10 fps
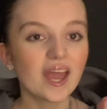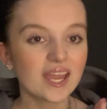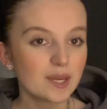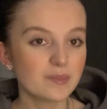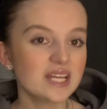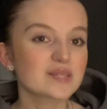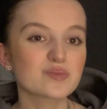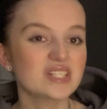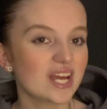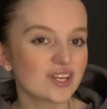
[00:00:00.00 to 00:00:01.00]
it means
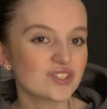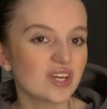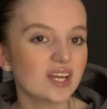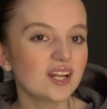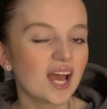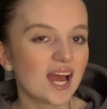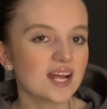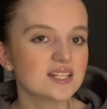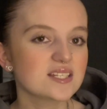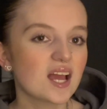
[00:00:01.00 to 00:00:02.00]
protection
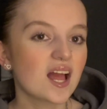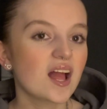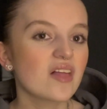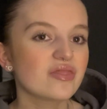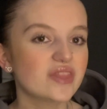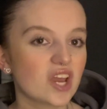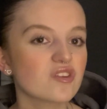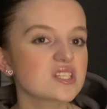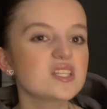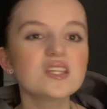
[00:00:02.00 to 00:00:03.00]
and there
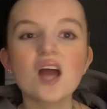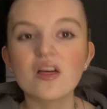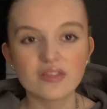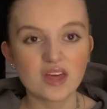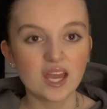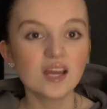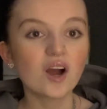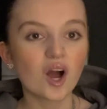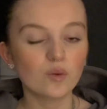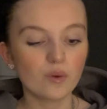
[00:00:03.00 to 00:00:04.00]
is nothing
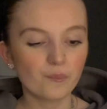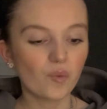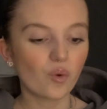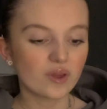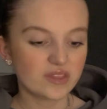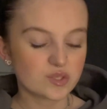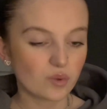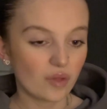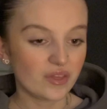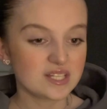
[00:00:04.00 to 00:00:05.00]
I want more in this
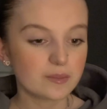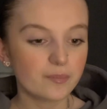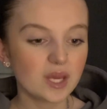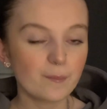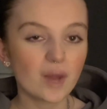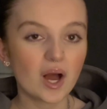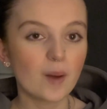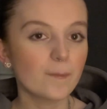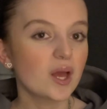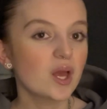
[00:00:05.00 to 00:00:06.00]
world than to be a
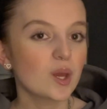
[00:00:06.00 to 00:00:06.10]
mum,